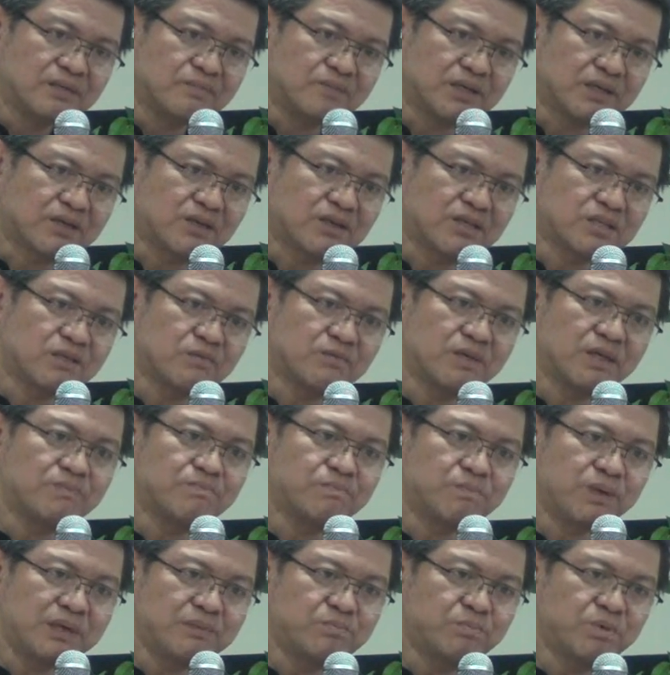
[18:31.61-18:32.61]
Because
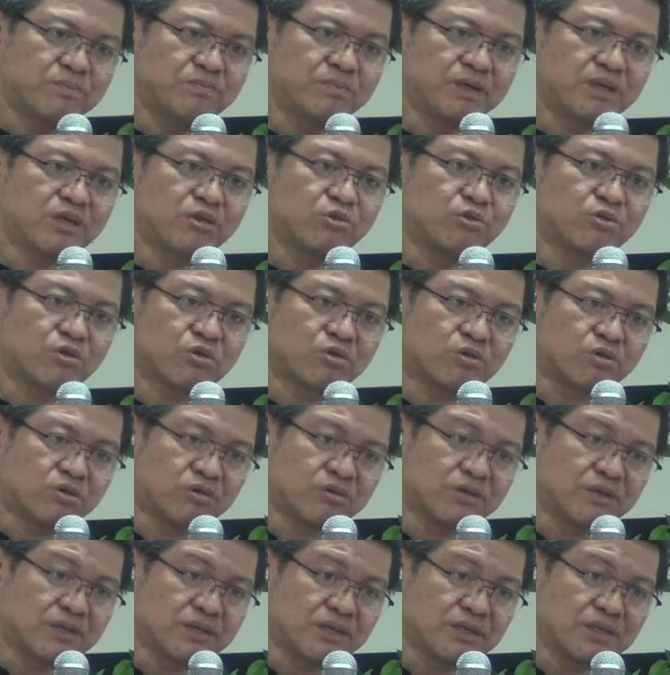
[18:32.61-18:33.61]
when people begin to
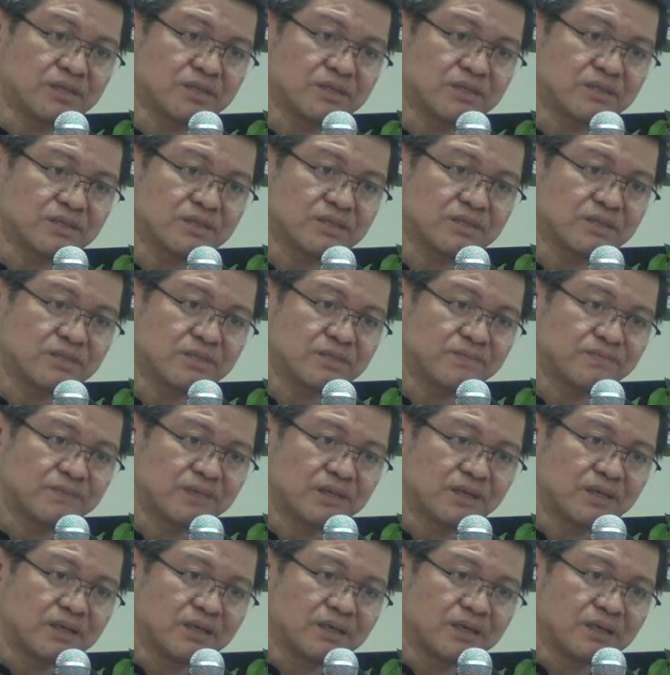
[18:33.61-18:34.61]
corner us,
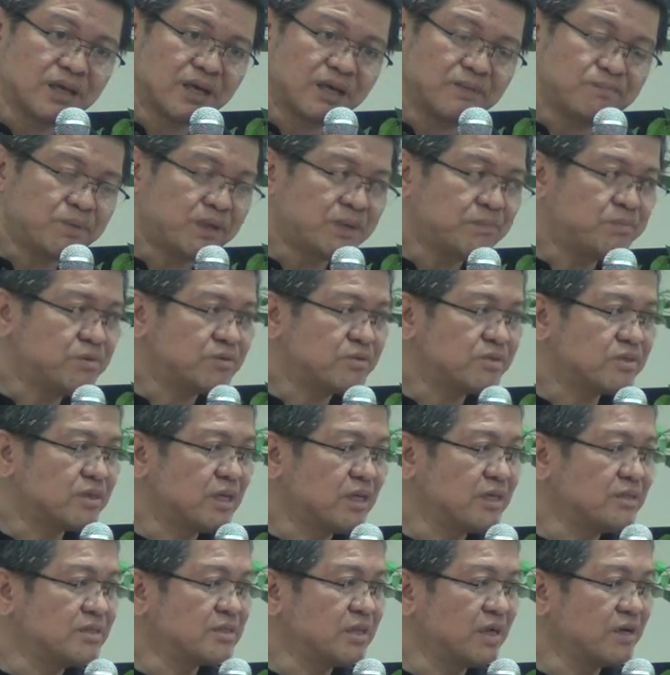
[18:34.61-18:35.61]
and people
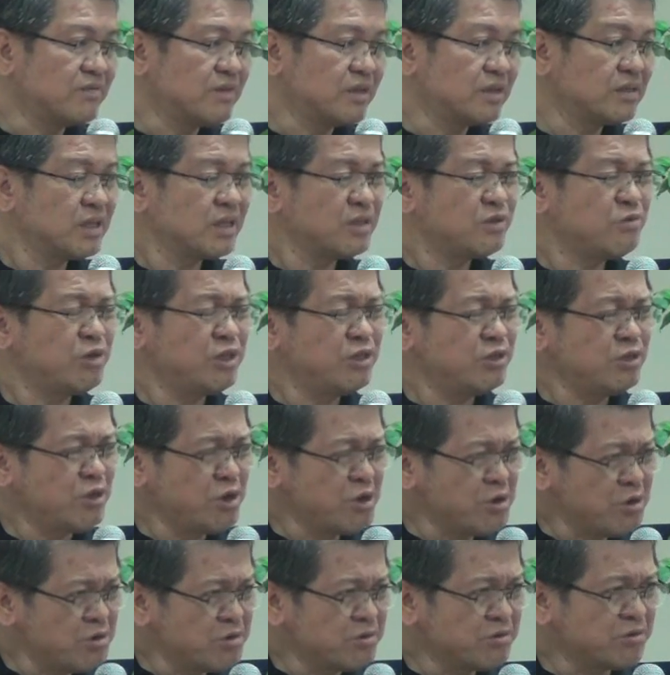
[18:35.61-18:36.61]
say something that we
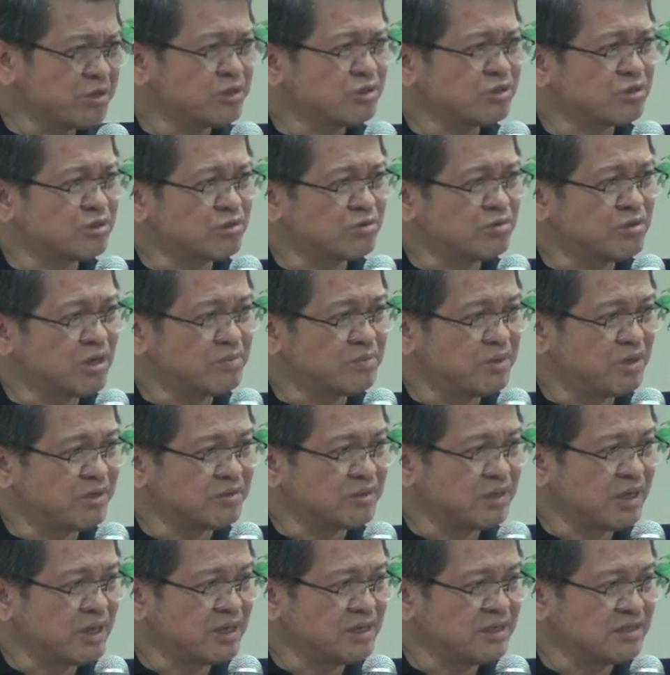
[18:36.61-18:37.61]
know is true
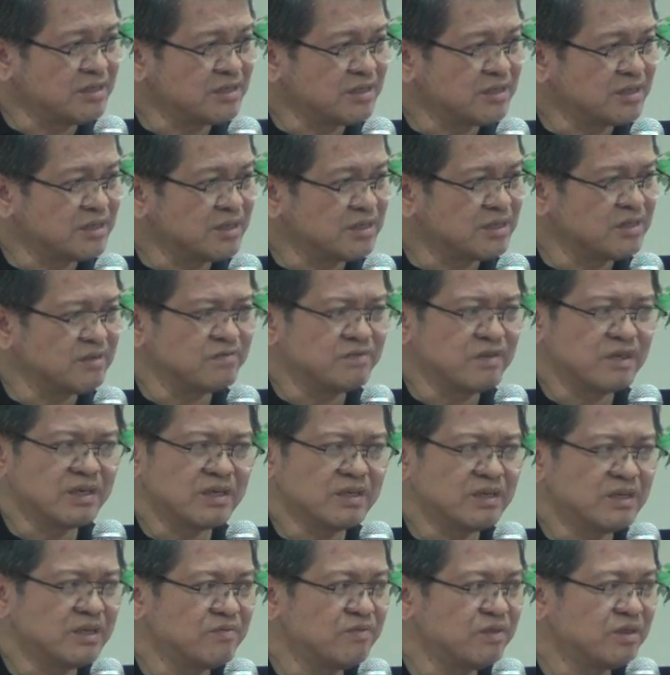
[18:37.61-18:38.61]
about us, it's
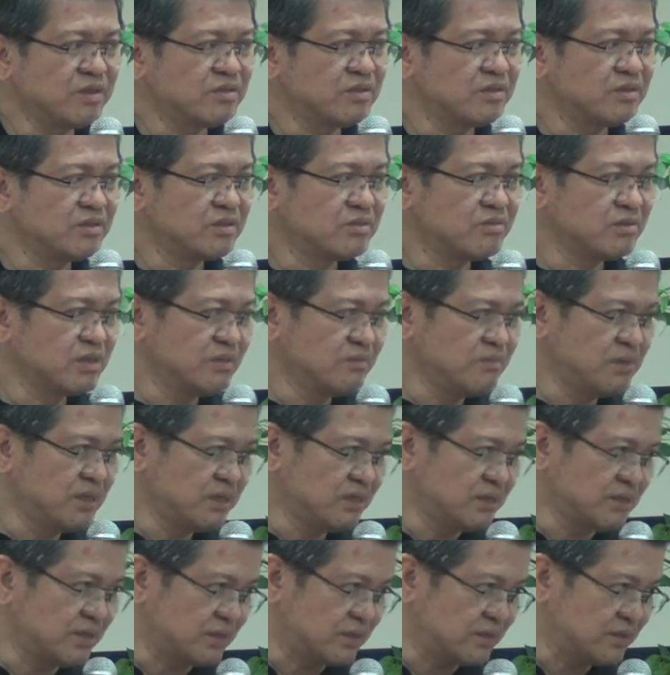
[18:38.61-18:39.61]
very difficult to
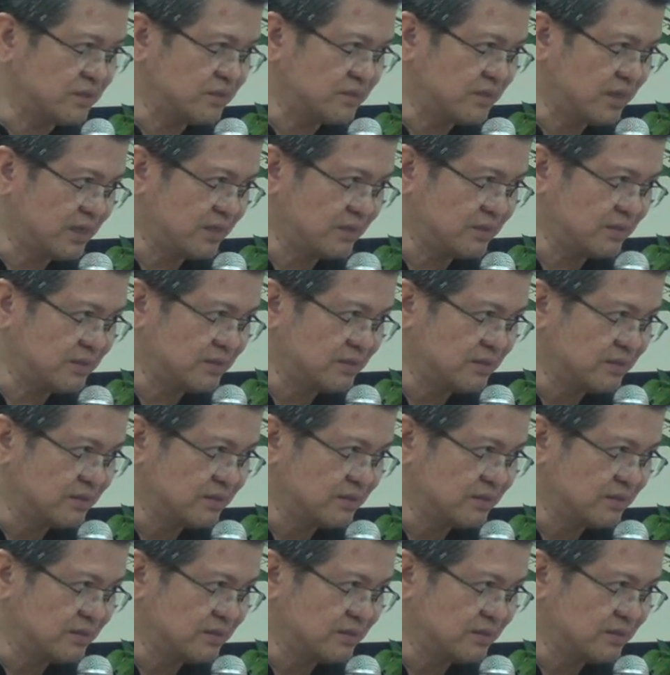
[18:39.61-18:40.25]
admit it, right?